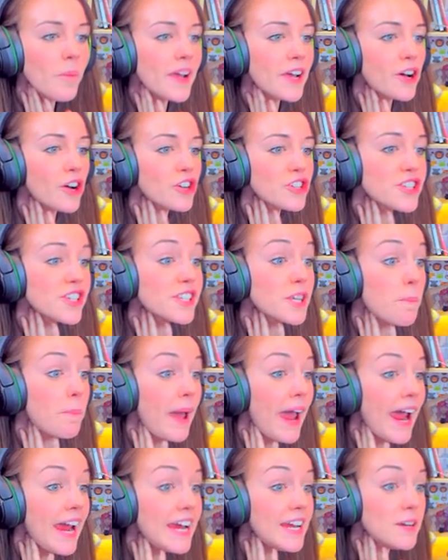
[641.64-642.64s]
my gosh, there's a
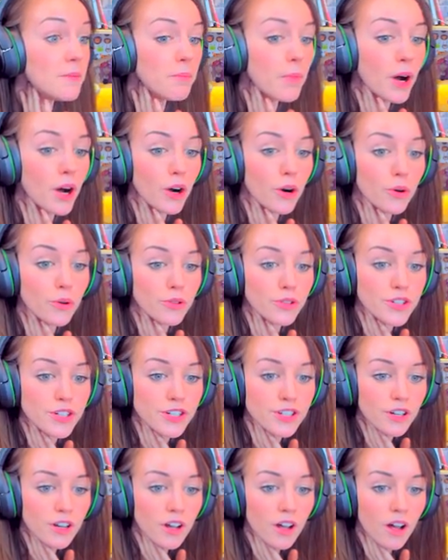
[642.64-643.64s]
paint mode.
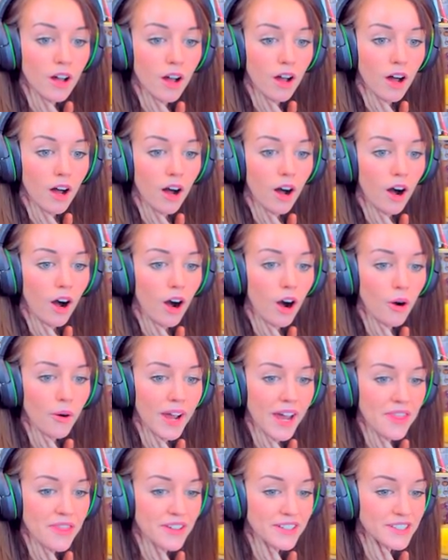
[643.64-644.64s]

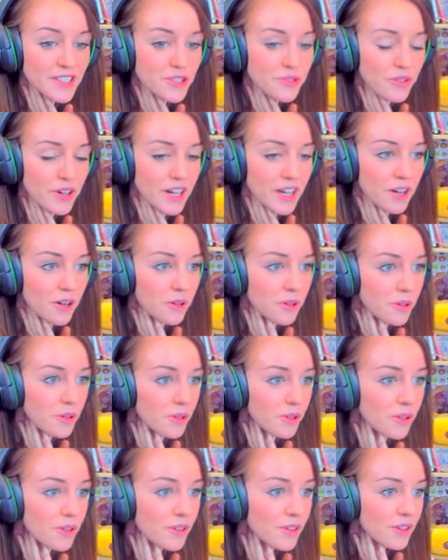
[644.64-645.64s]
Okay, this is really
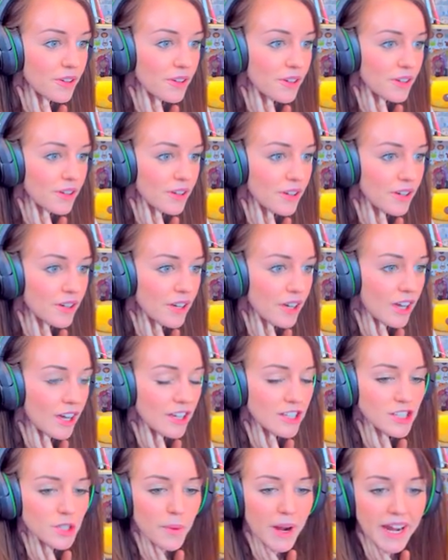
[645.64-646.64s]
cool.
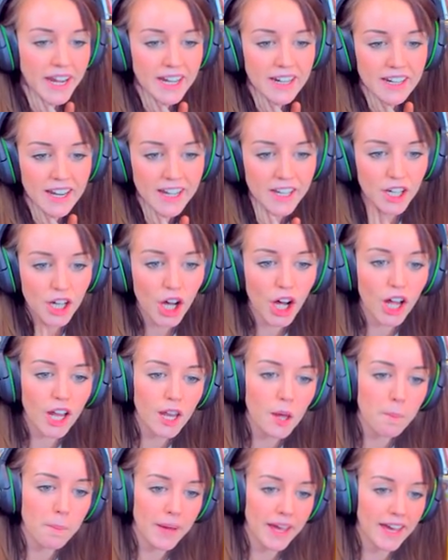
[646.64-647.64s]
So I can like
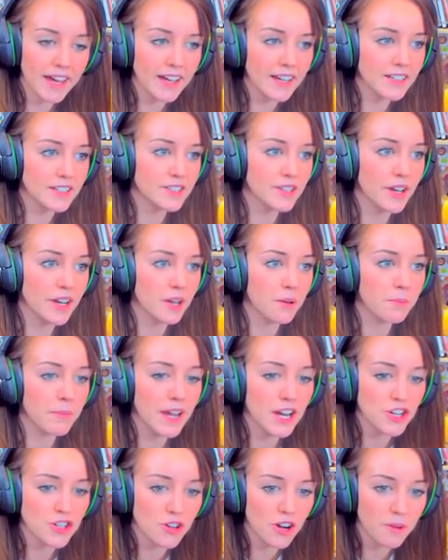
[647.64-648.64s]
color pick, so I can
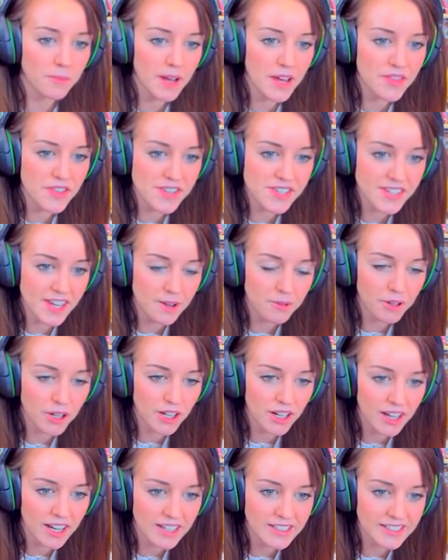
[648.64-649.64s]
make sure I'm like the same
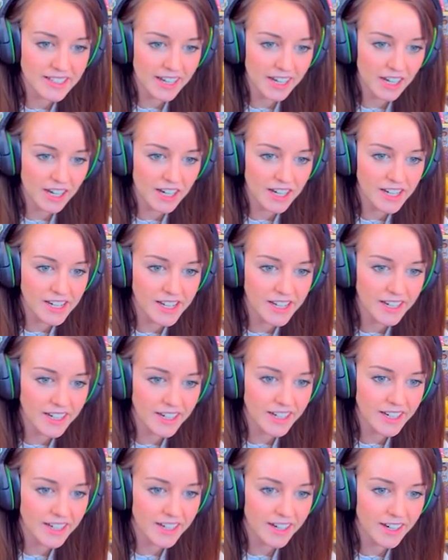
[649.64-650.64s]
color as like her ear
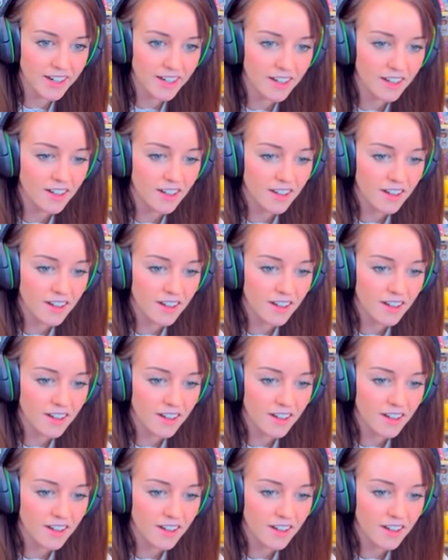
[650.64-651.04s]
here.